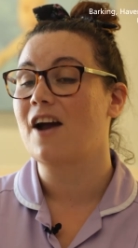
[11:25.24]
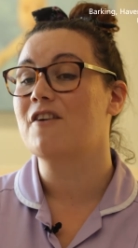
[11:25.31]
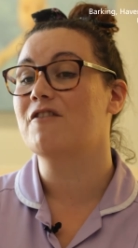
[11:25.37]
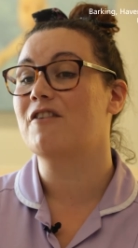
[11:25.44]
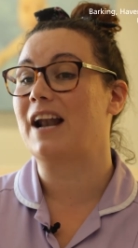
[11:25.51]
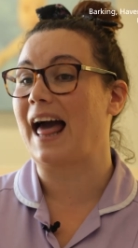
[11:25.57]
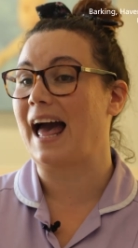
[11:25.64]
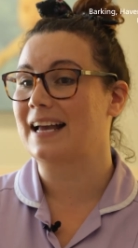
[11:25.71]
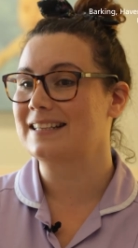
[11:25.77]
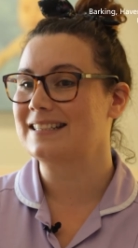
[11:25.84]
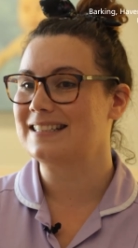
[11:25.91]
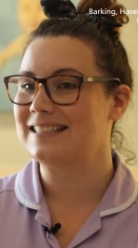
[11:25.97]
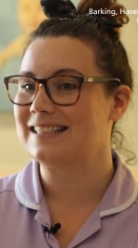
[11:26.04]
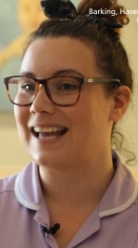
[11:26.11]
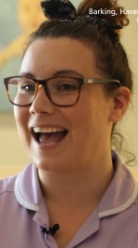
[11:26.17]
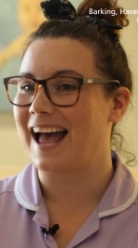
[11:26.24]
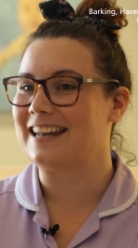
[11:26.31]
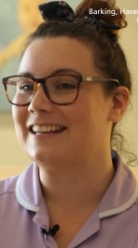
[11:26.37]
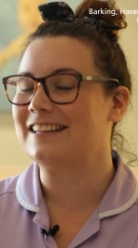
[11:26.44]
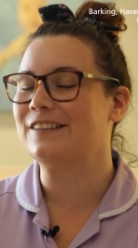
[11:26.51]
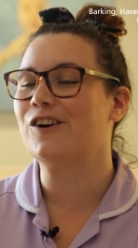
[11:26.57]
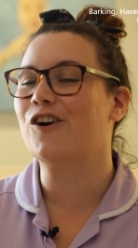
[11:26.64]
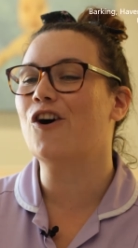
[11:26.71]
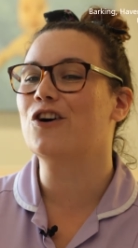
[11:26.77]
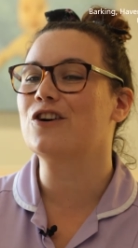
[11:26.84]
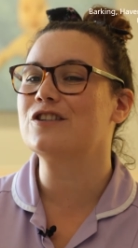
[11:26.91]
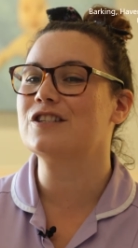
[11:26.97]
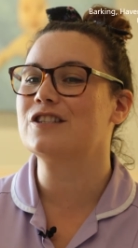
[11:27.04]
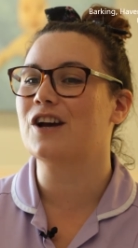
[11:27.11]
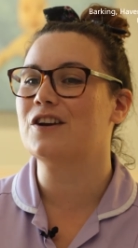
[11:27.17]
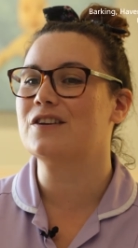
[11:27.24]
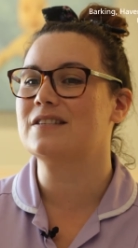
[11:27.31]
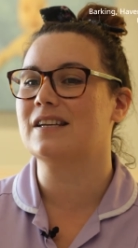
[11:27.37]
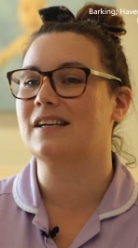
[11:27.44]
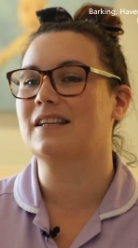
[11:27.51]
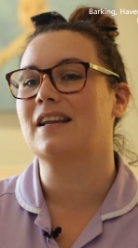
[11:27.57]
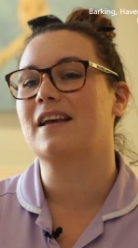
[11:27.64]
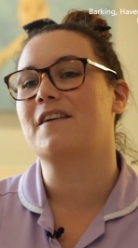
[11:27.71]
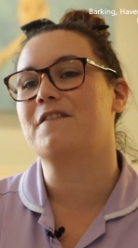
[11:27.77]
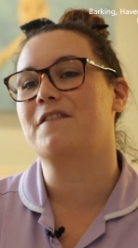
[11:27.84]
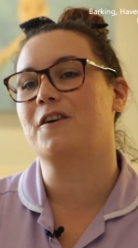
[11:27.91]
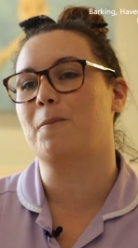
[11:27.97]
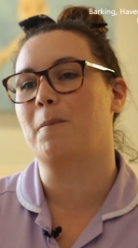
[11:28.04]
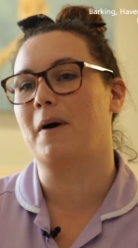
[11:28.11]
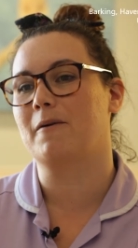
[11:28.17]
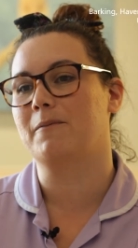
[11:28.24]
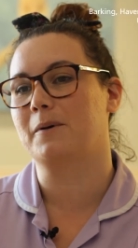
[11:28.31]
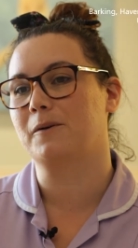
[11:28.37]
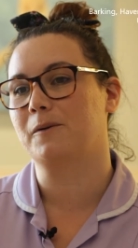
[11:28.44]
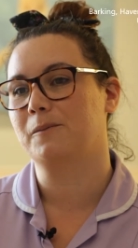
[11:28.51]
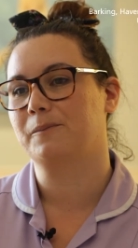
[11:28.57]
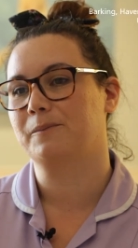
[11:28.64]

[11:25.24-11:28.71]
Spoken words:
relaxed and in your oxytocin filled bubble.